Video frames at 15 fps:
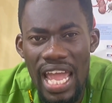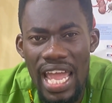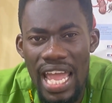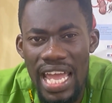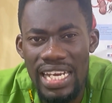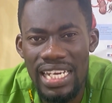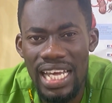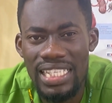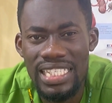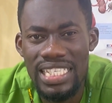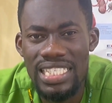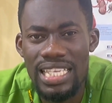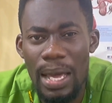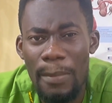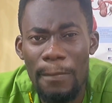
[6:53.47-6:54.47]
and that
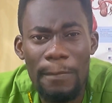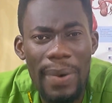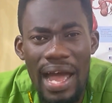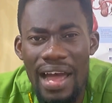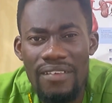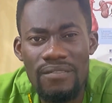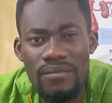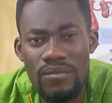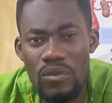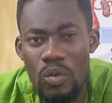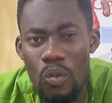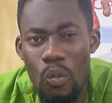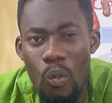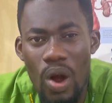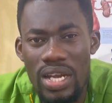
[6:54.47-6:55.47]
is above
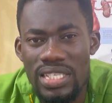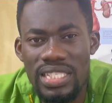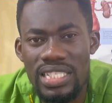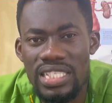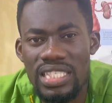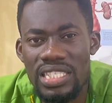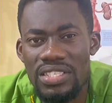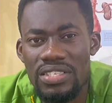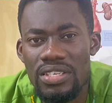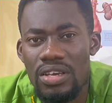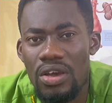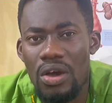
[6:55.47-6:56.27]
160